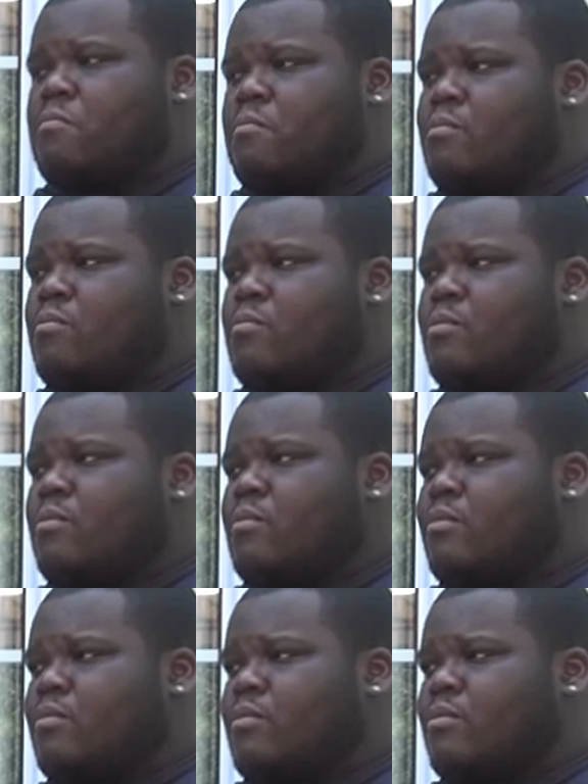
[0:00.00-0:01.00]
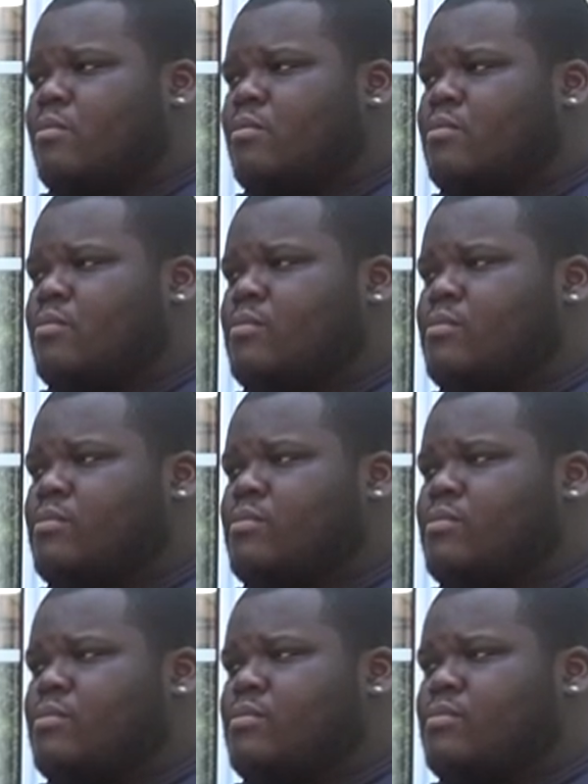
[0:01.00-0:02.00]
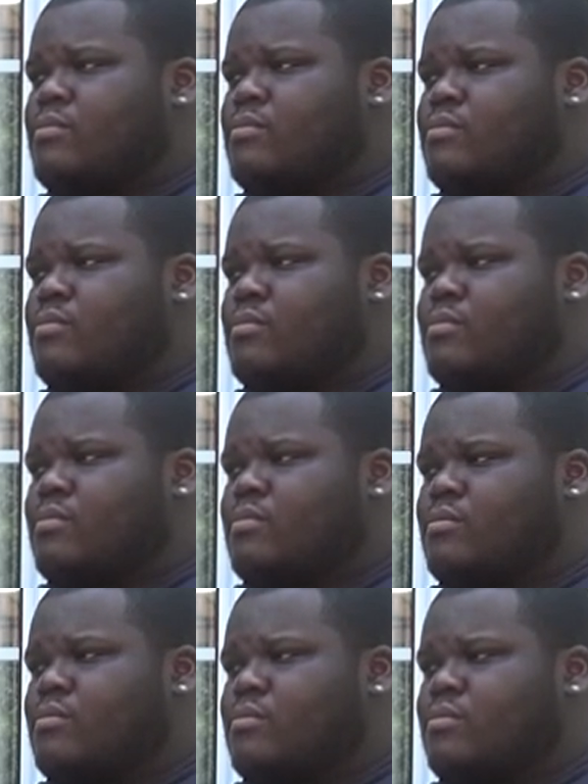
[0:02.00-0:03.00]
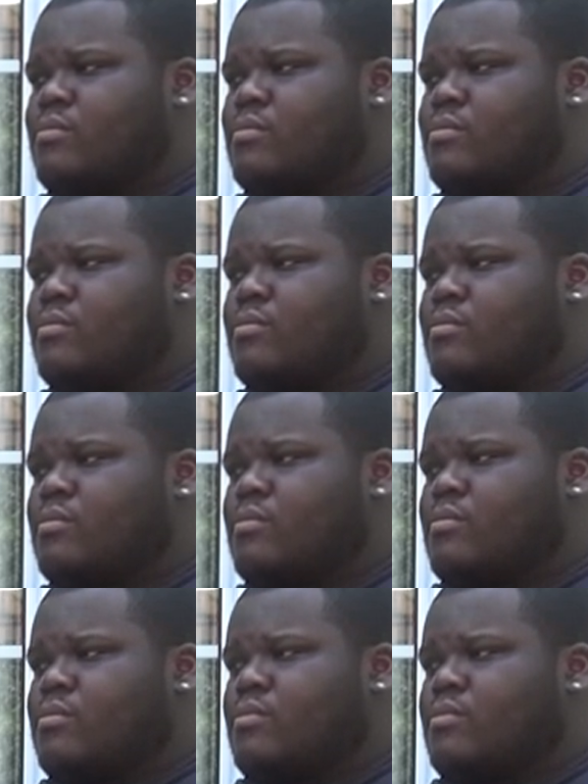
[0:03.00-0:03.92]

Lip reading: No words are spoken by the person on screen.